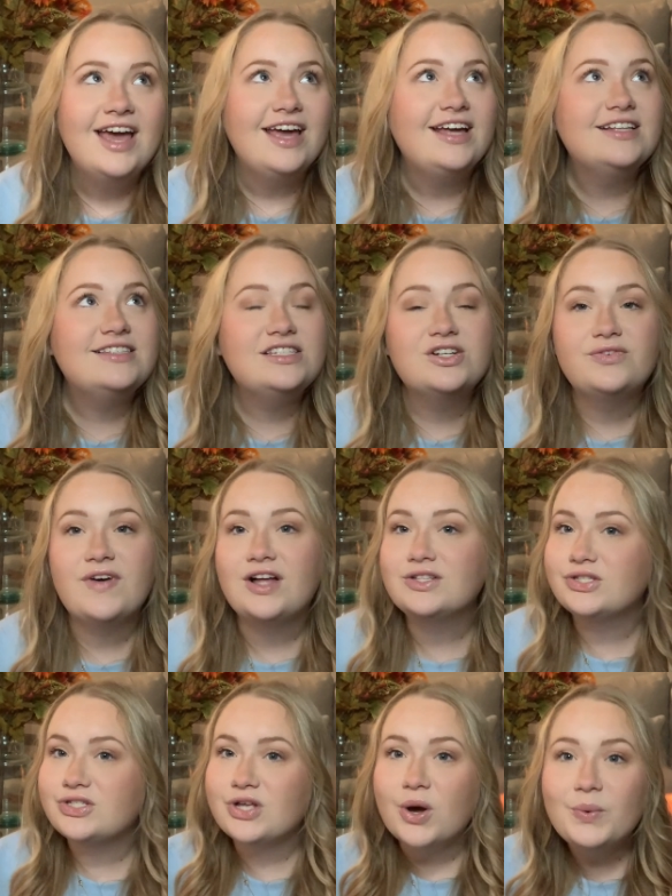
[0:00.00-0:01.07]
It still felt
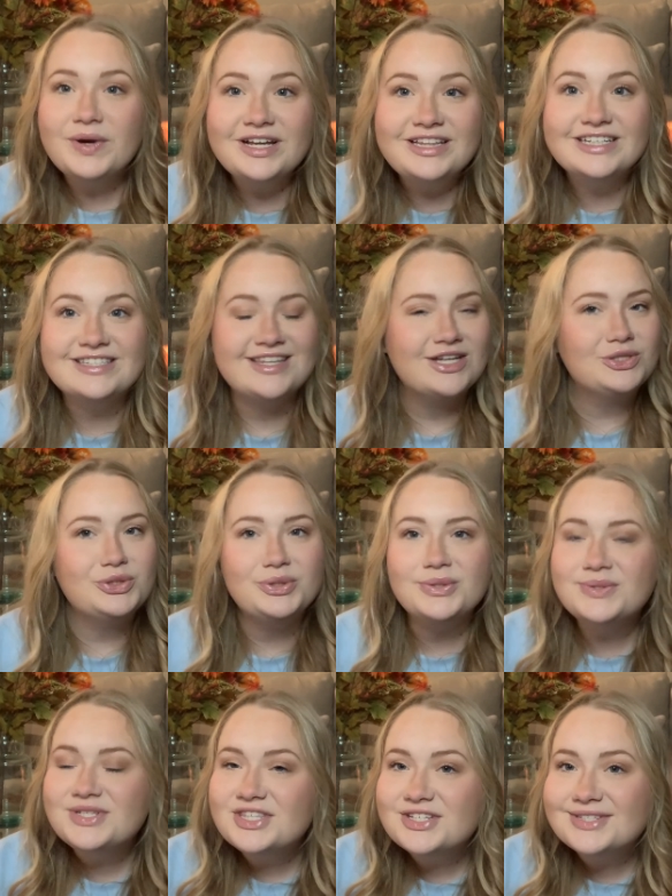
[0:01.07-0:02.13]
so realistic, true
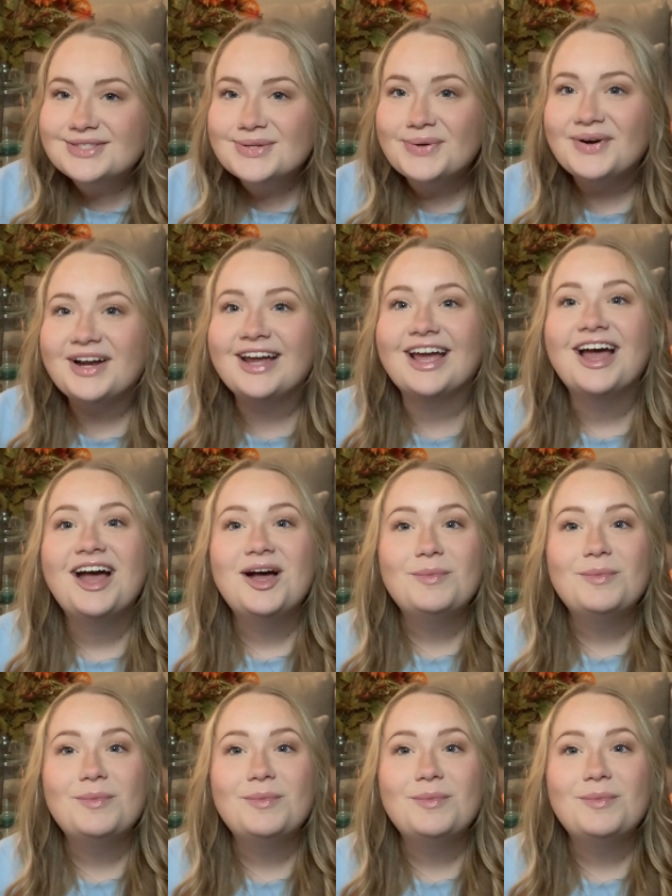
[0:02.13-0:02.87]
to the story,